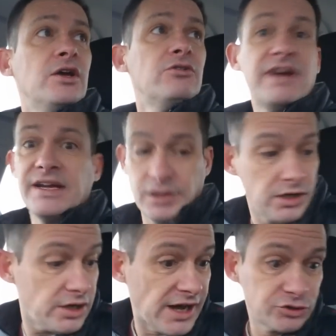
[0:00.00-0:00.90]
Right,
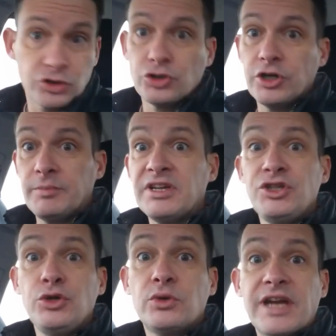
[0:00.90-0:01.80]
I'll just show you my
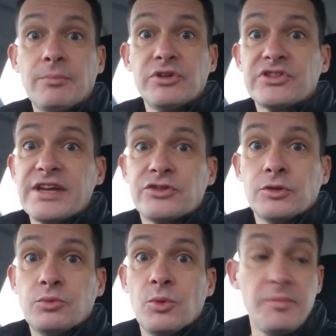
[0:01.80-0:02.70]
new camera
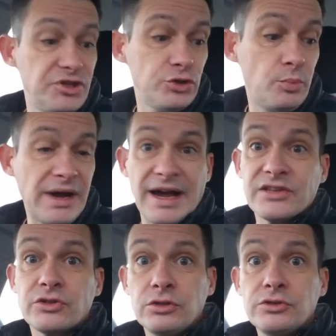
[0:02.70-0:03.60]
setup with my new
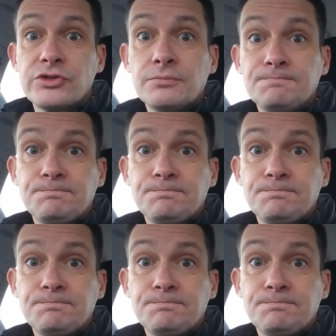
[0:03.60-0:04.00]
parcels.